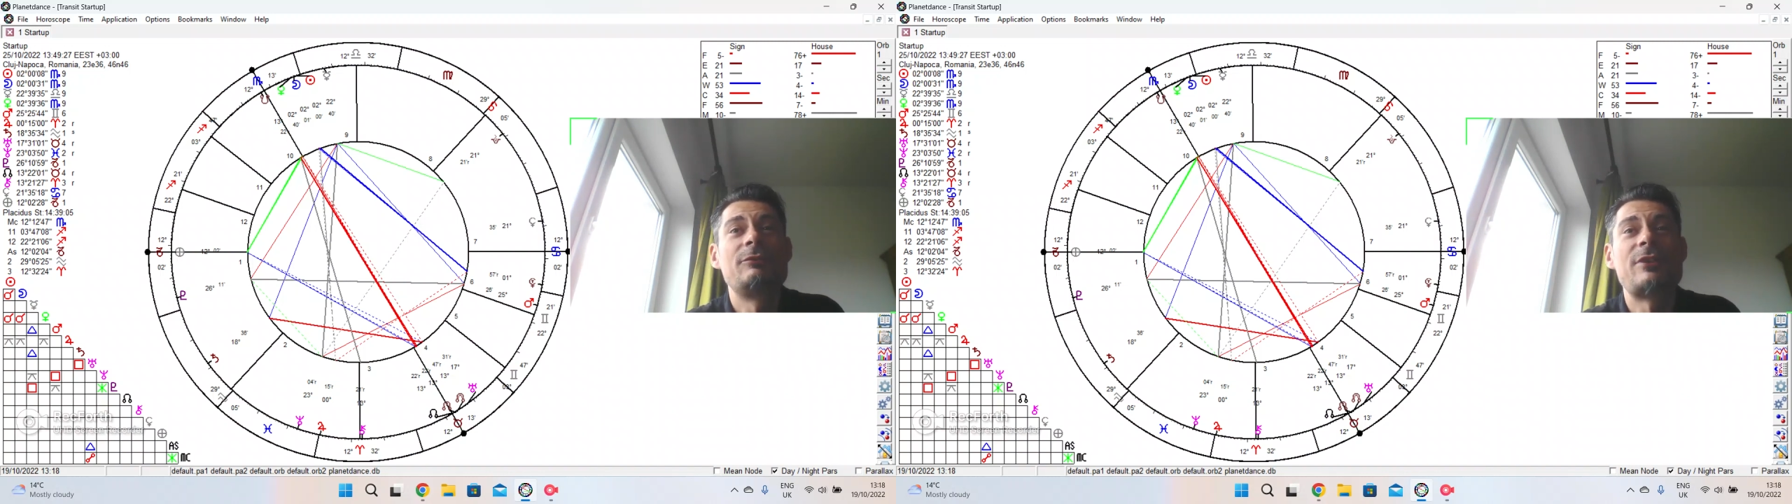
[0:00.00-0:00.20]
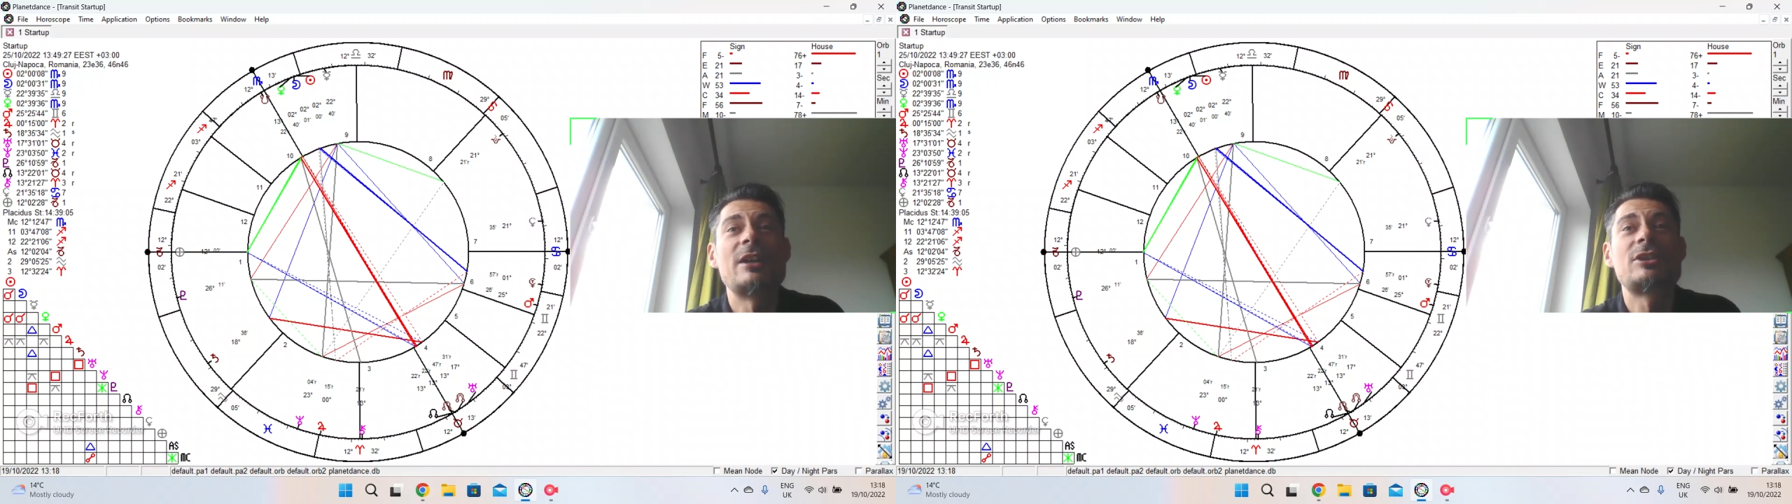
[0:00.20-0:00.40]

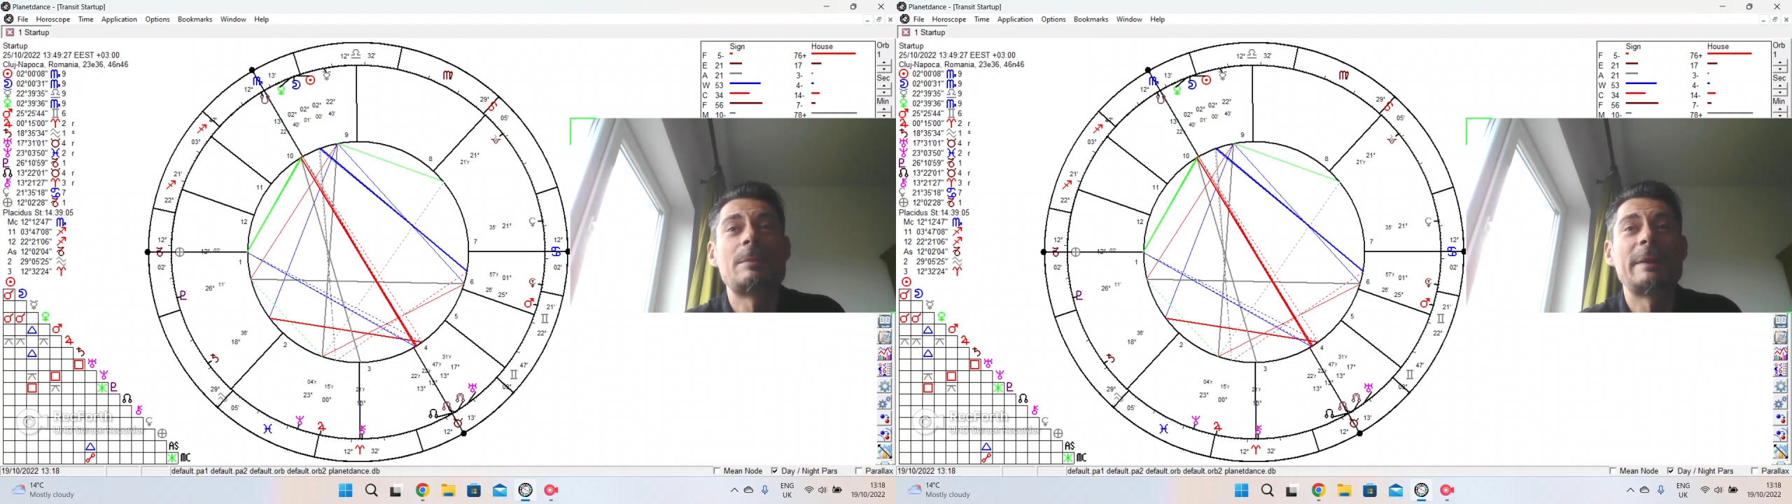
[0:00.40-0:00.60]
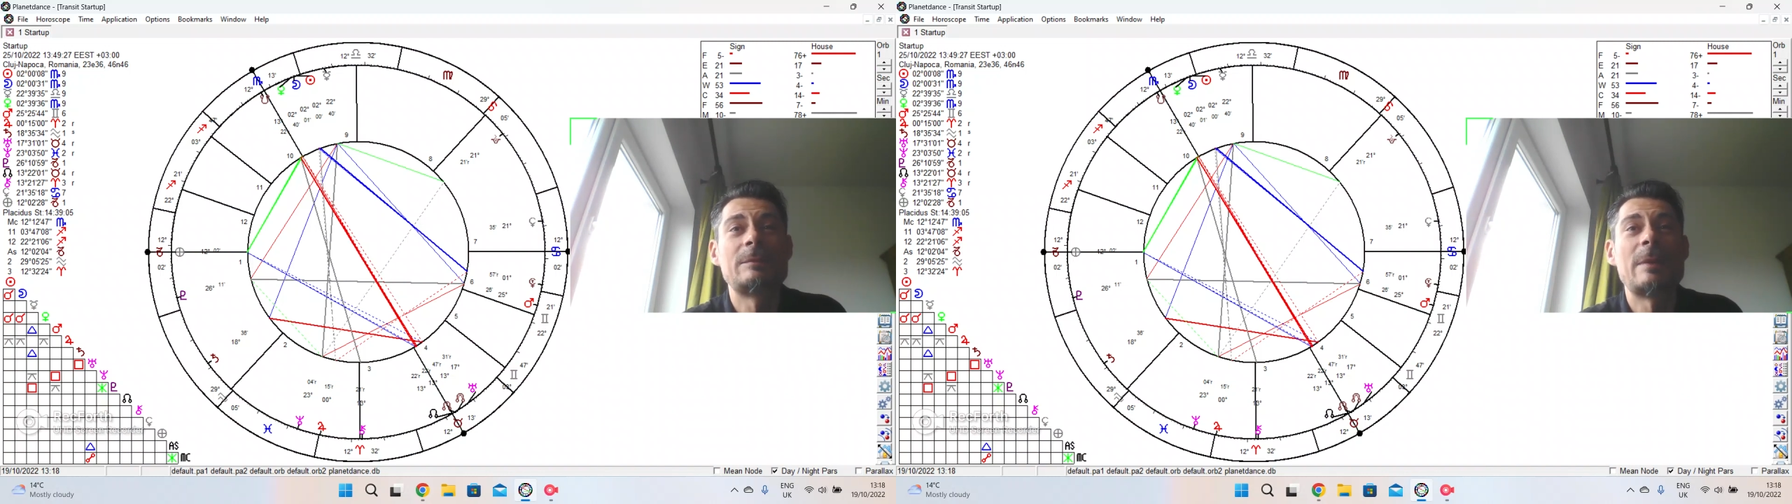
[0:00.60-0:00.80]
it is
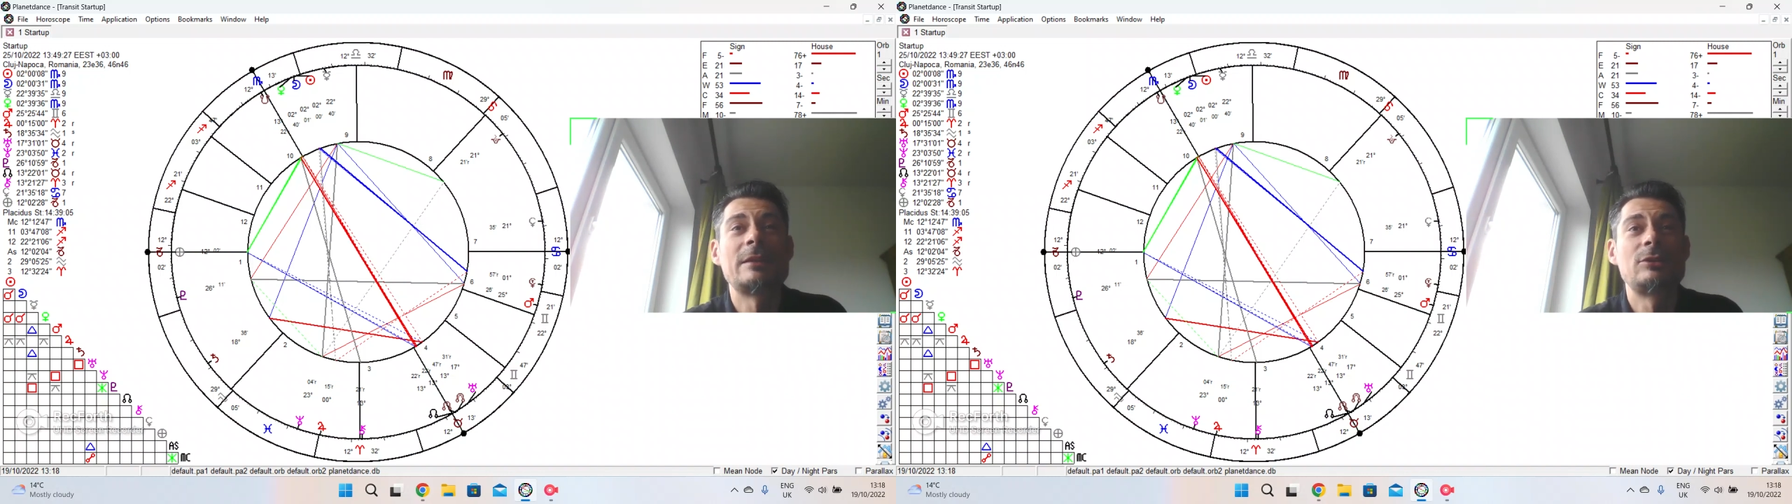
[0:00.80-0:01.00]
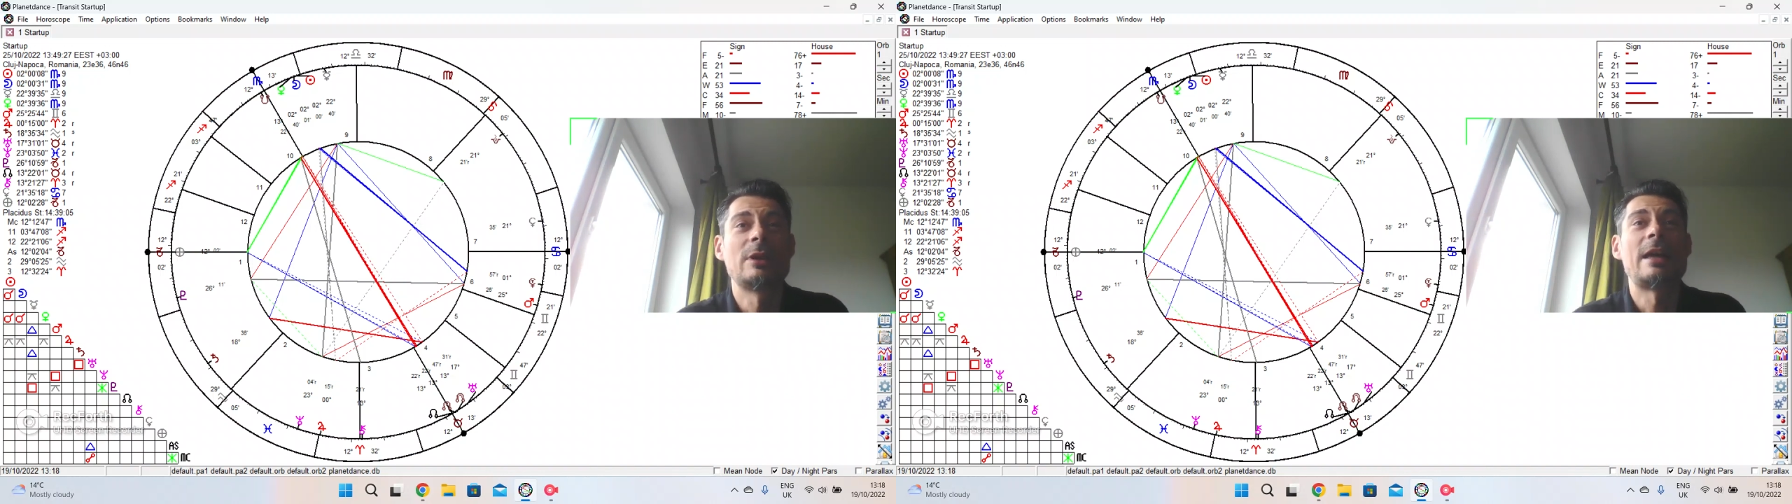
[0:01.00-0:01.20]
never ever
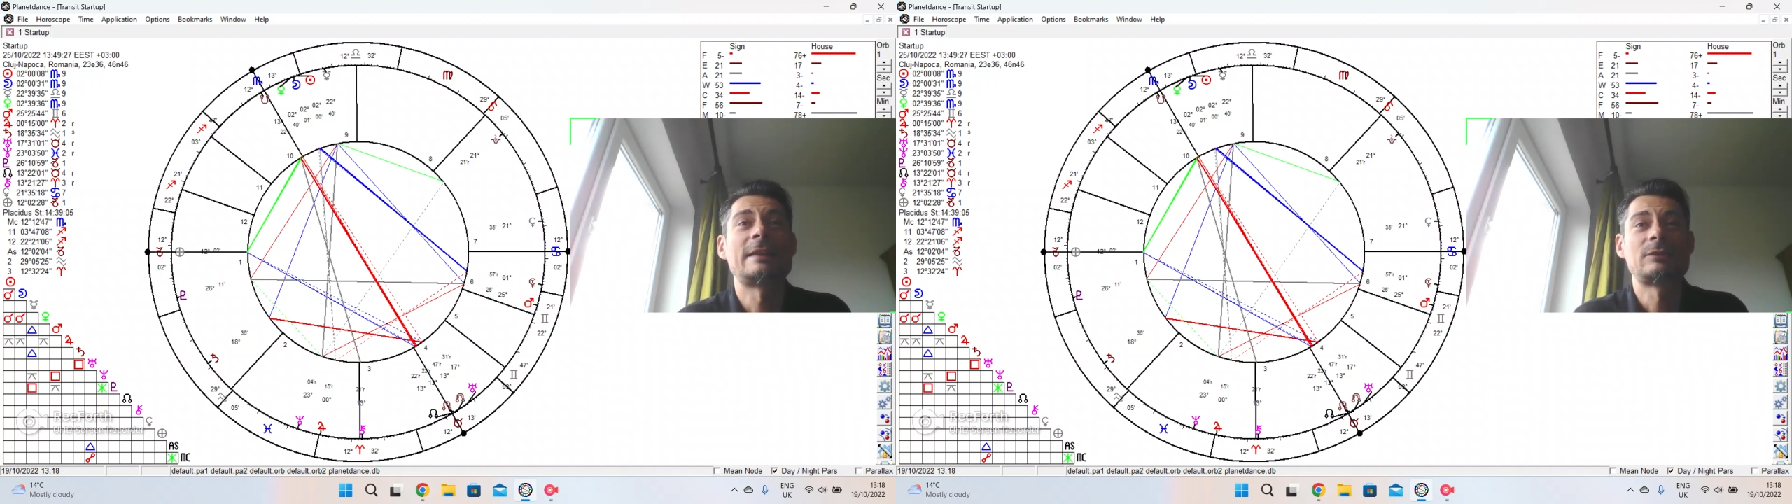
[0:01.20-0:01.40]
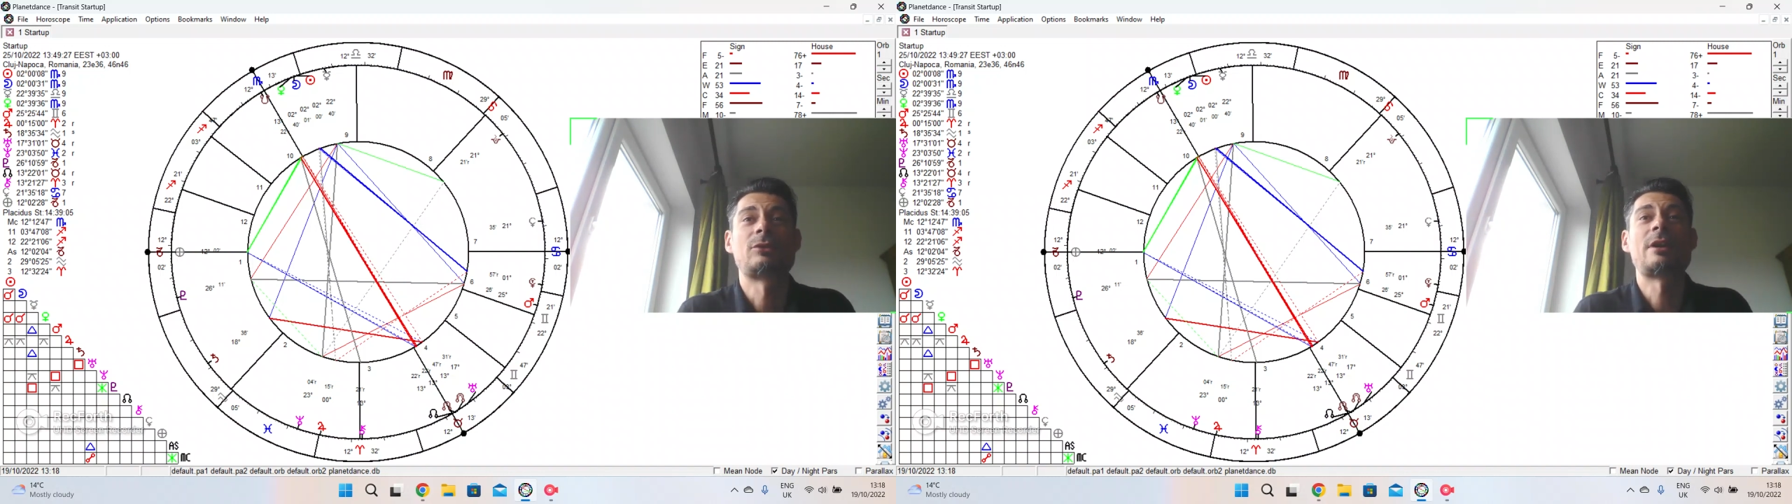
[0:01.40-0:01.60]

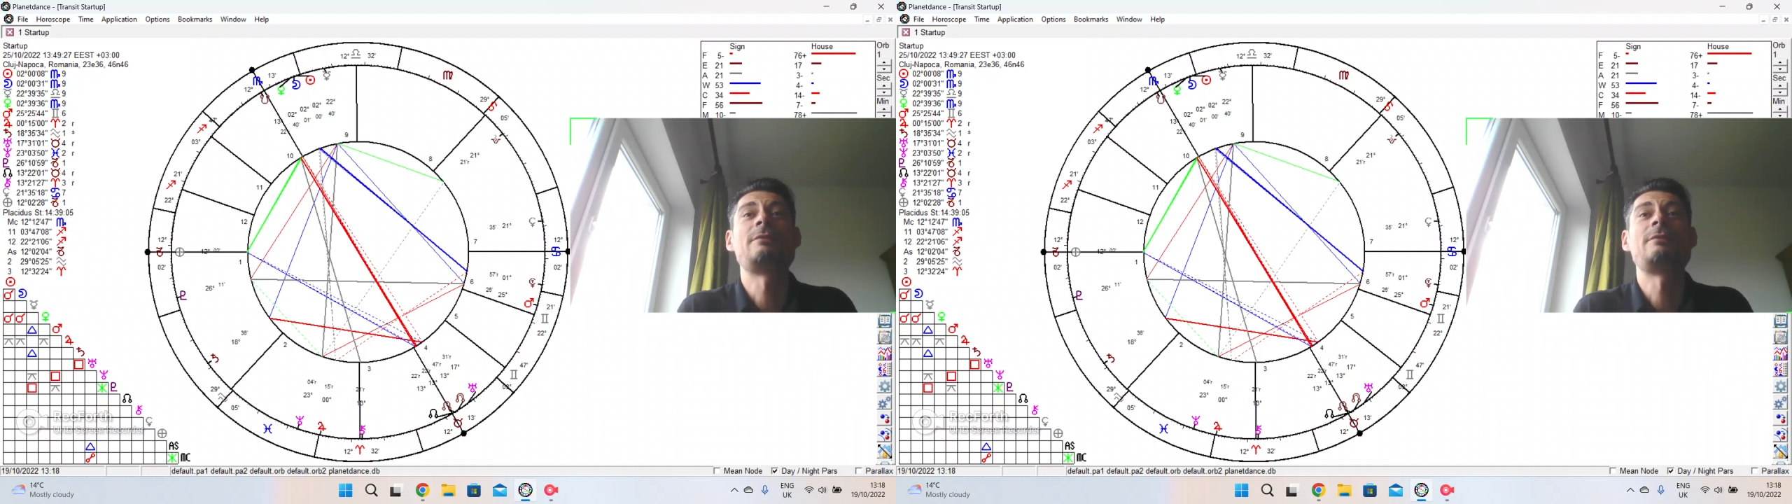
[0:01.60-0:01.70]
static.